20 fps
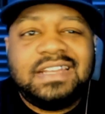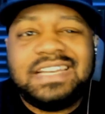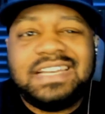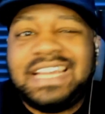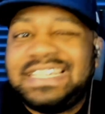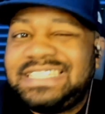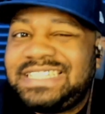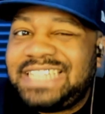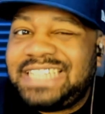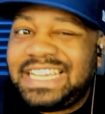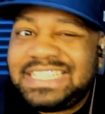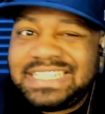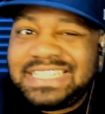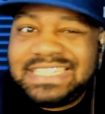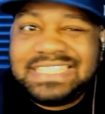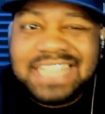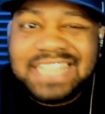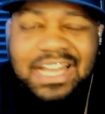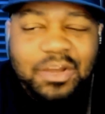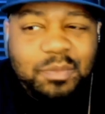Now, check
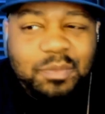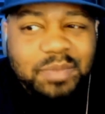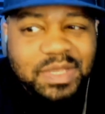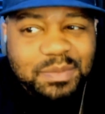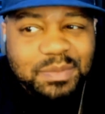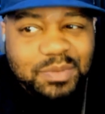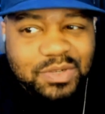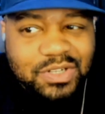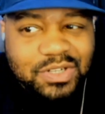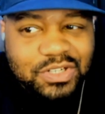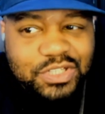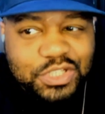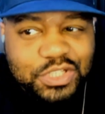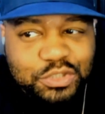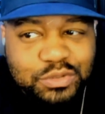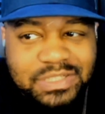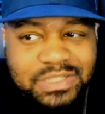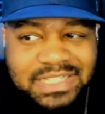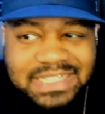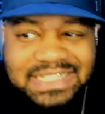this out people are
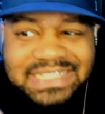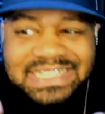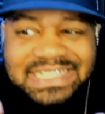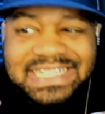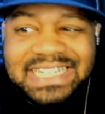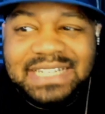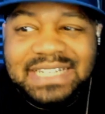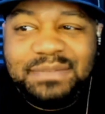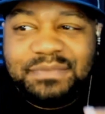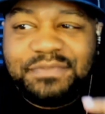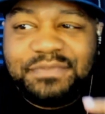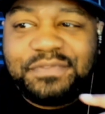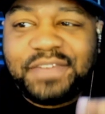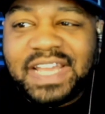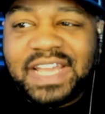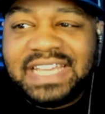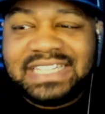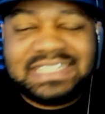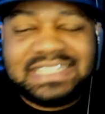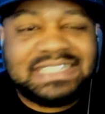using deep
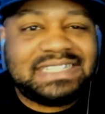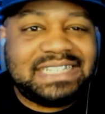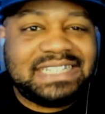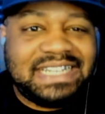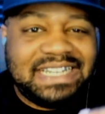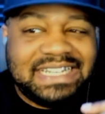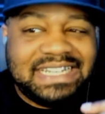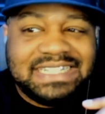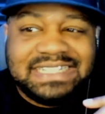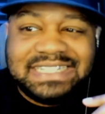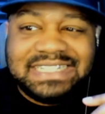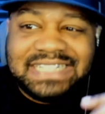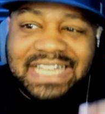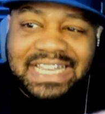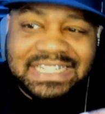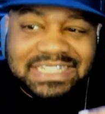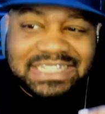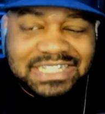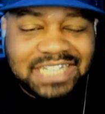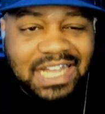fakes in
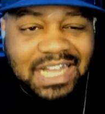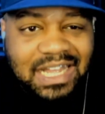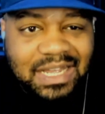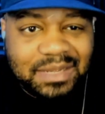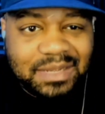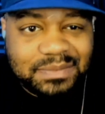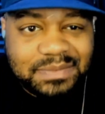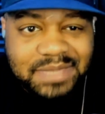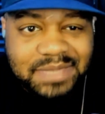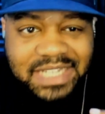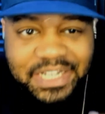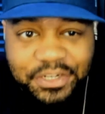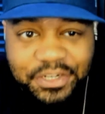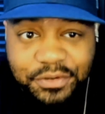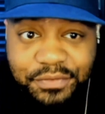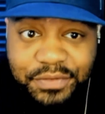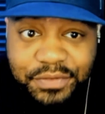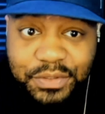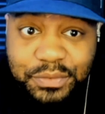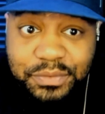tech job
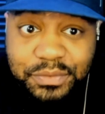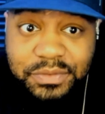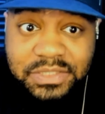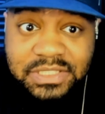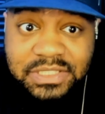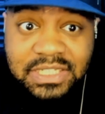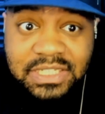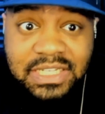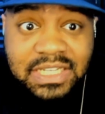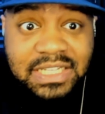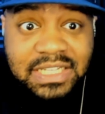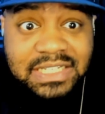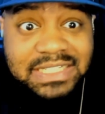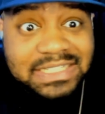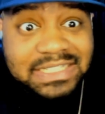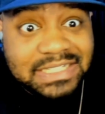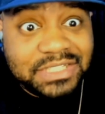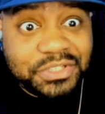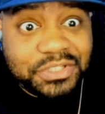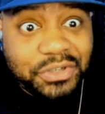interviews.
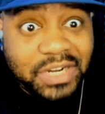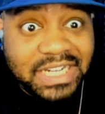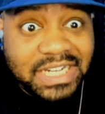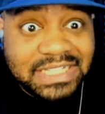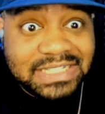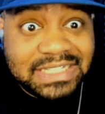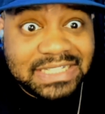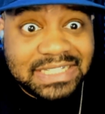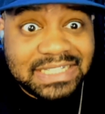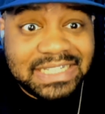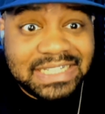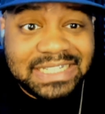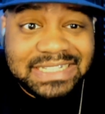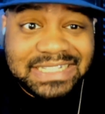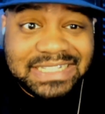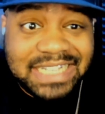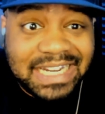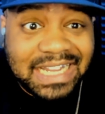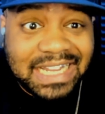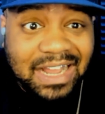This is crazy. Let's
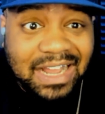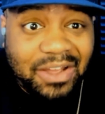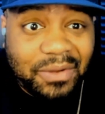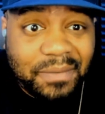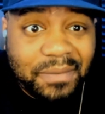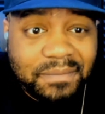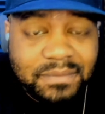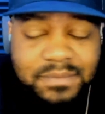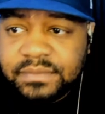check it out.